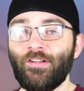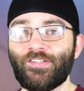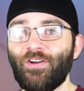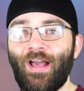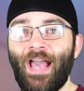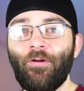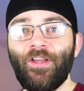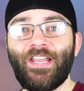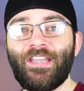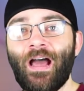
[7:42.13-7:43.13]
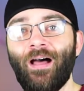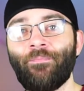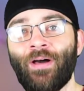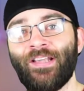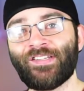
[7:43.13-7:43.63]
So how could I not
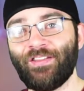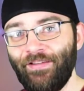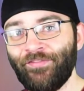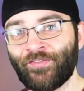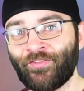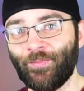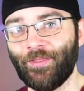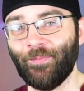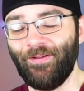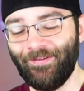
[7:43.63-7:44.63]
buy sleeves from them?